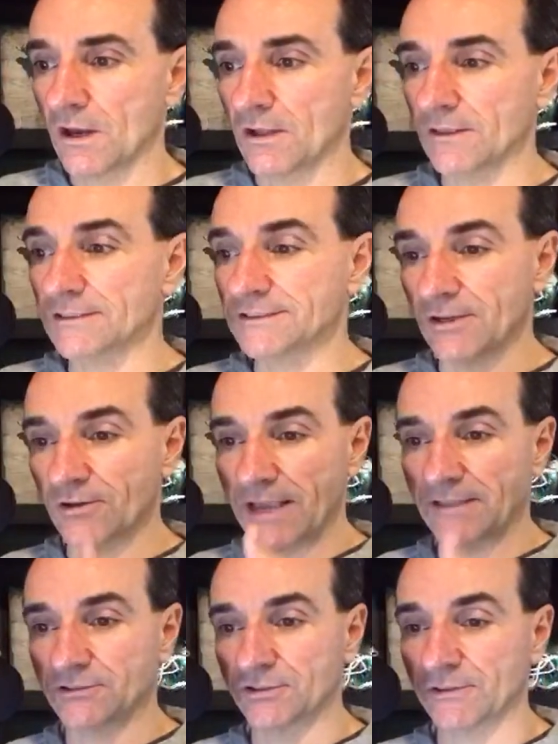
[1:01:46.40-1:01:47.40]
Let's see. Okay,
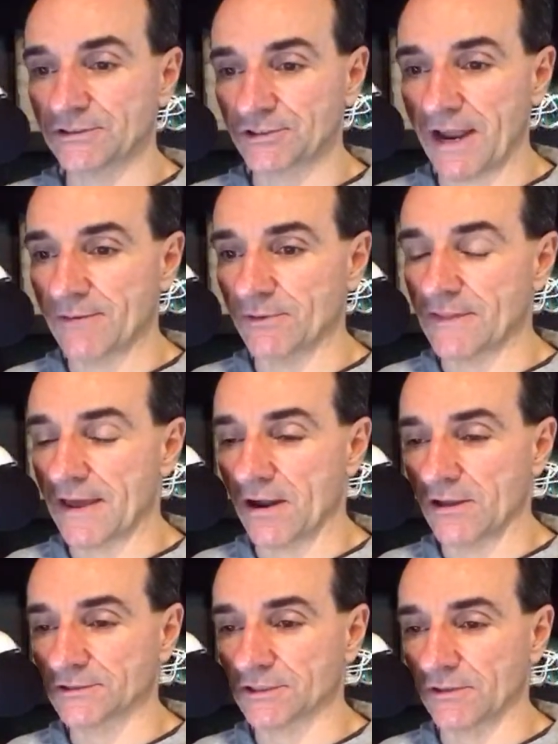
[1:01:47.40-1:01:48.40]
Chris Trinum did that
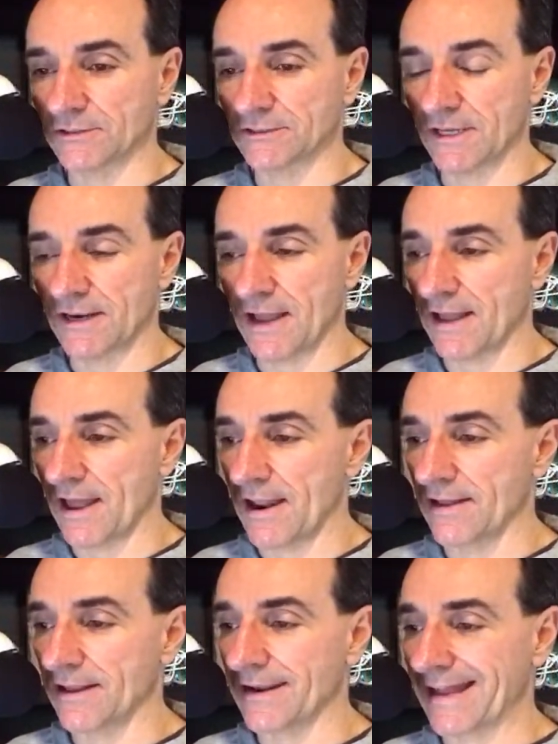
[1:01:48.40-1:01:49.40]
also. He said, and
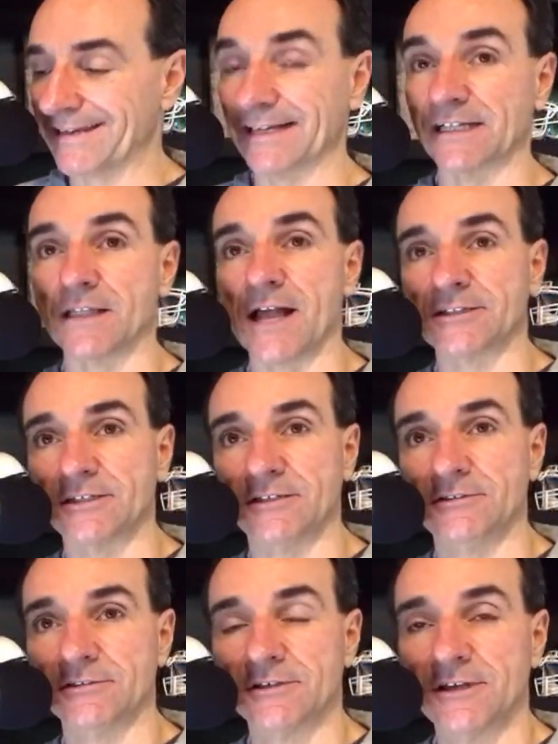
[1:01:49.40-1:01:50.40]
I
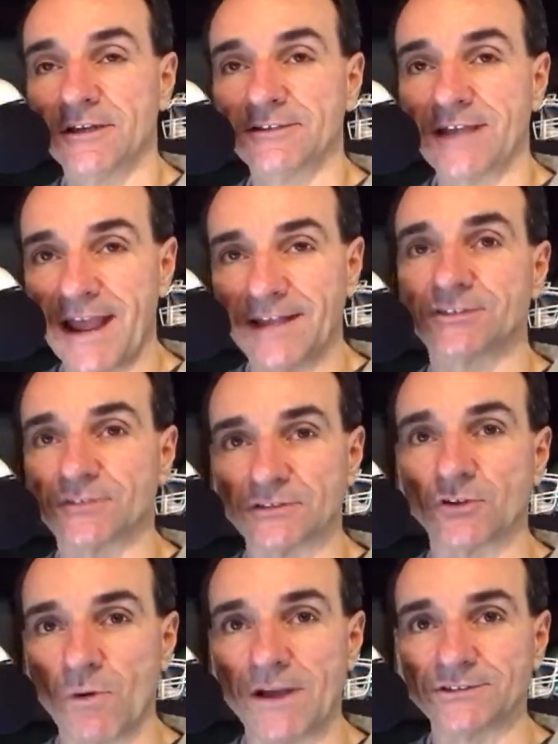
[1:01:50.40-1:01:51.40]
neglected to answer his
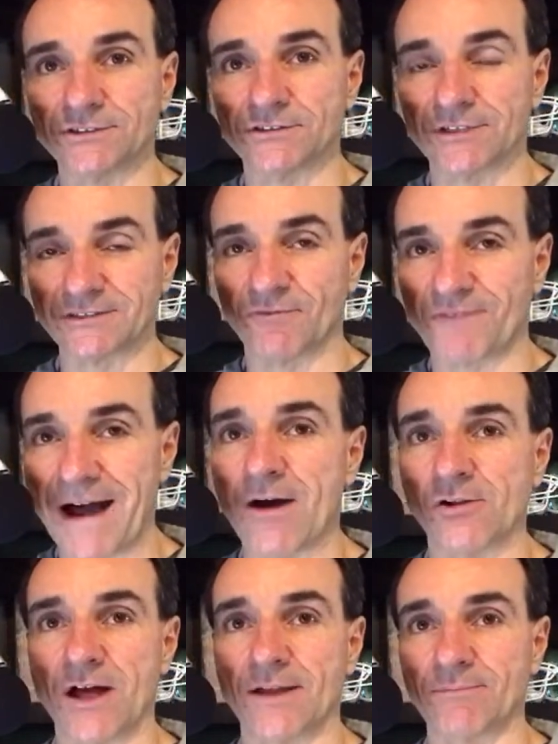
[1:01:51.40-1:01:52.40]
questions. That's a foul
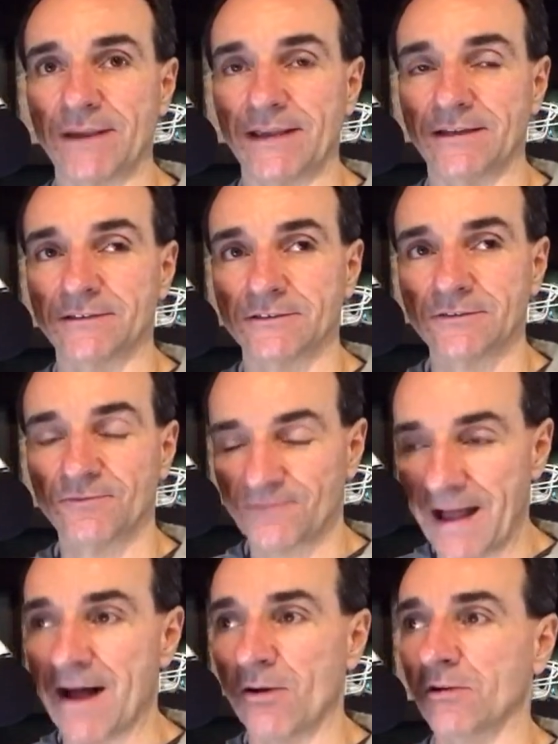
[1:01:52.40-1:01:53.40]
on me.
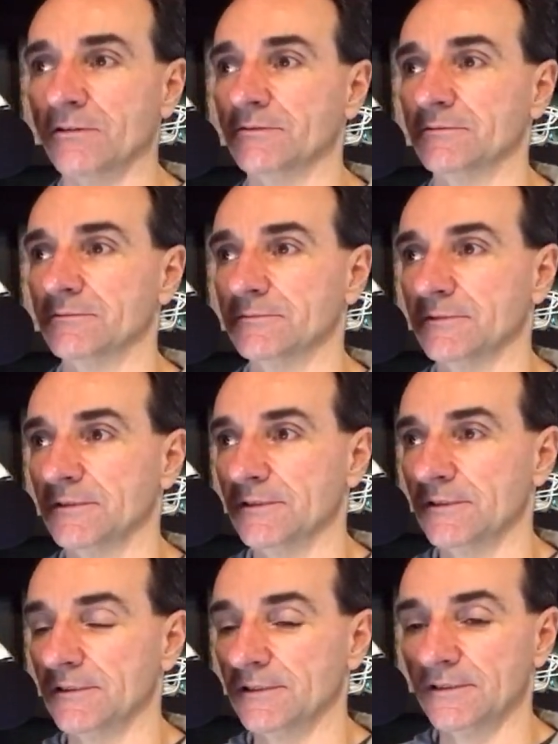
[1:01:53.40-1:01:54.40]
Foul.
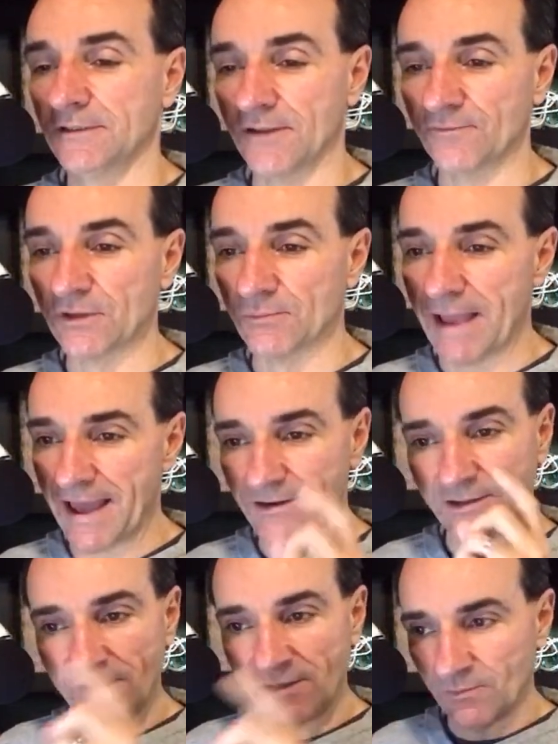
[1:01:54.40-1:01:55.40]
I feel bad.
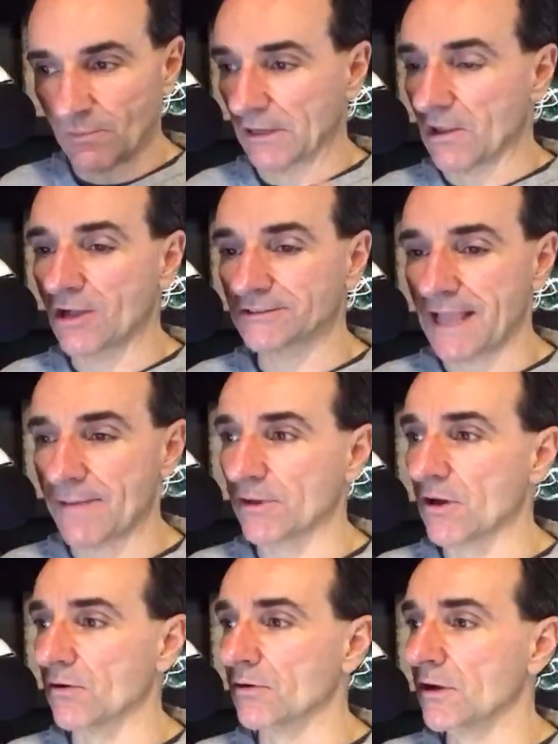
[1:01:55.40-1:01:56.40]
But a long time
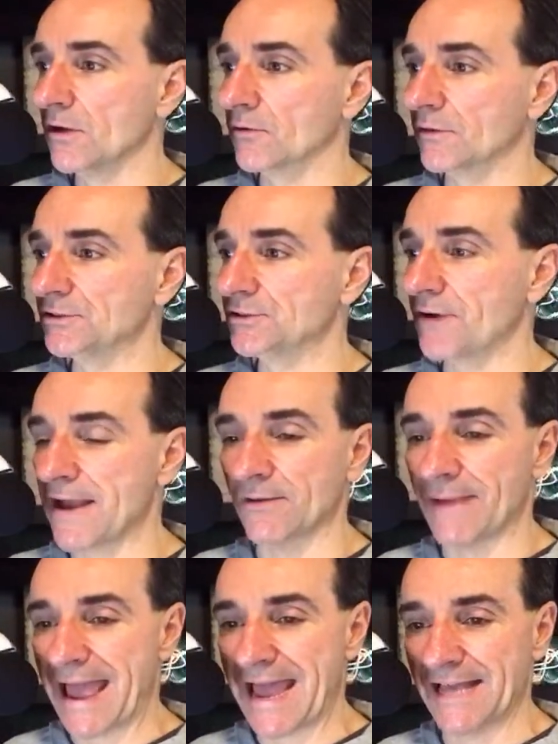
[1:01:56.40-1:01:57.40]
ago, Chris
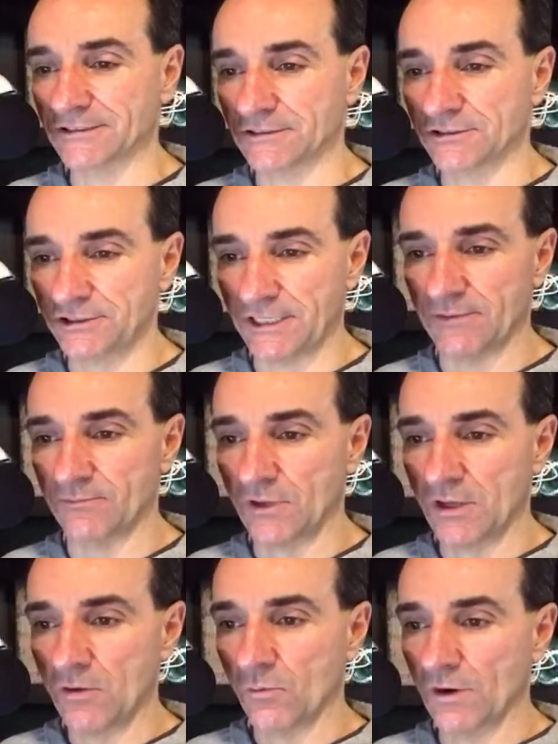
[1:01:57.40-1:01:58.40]
Trinum asked, Jim,
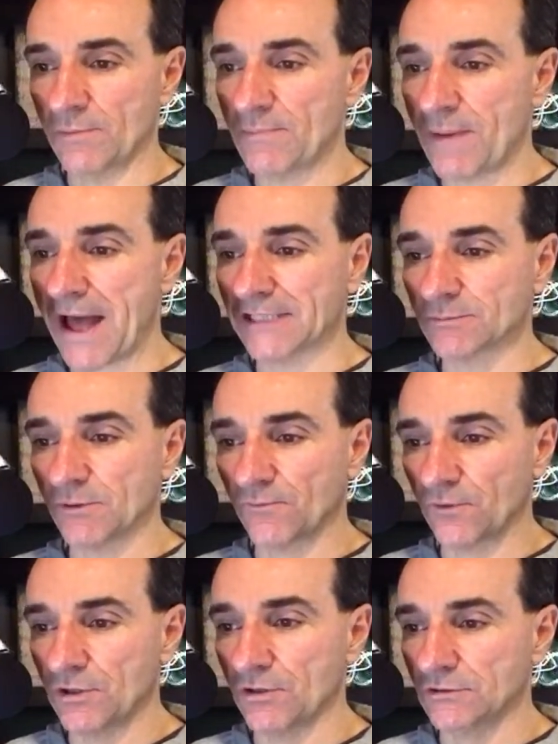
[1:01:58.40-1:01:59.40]
would it be possible
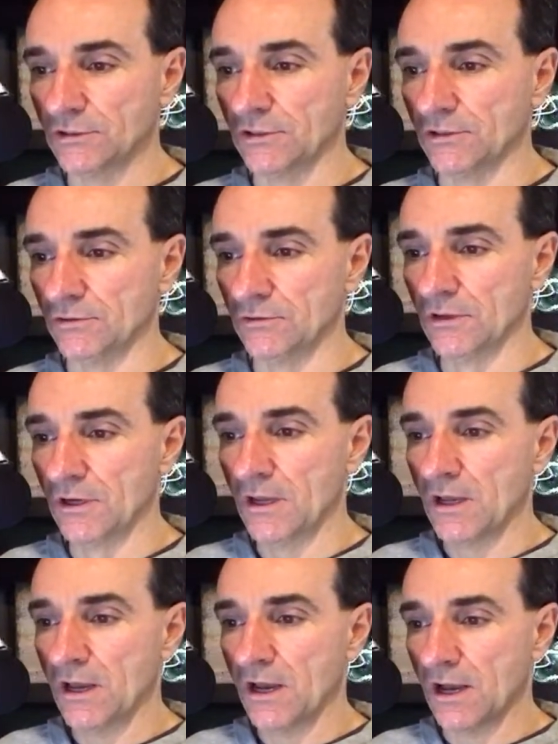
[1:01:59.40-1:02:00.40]
for you to do
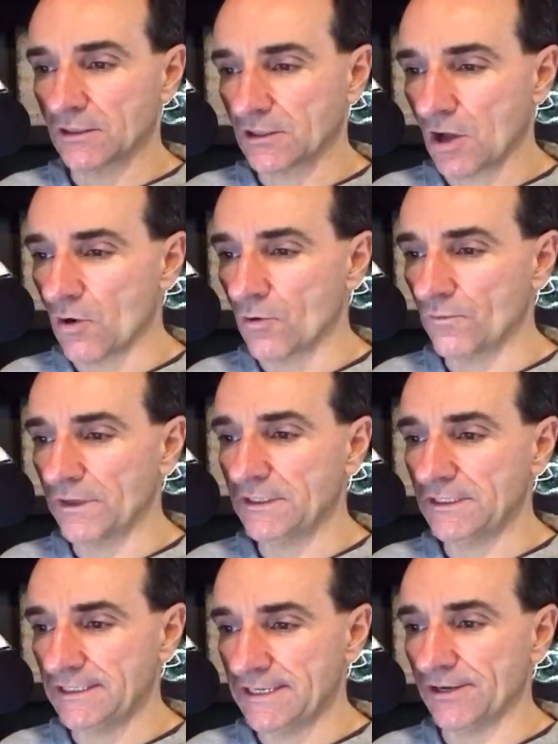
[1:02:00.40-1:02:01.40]
a COVID
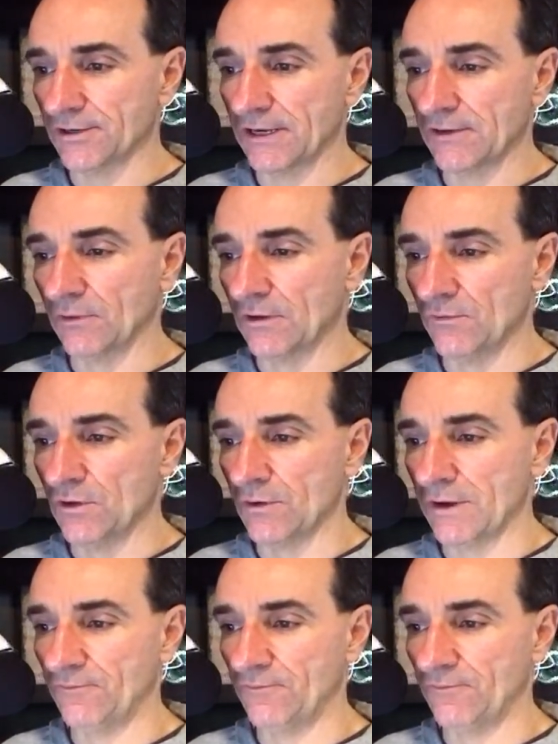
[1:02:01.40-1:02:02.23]
year in review in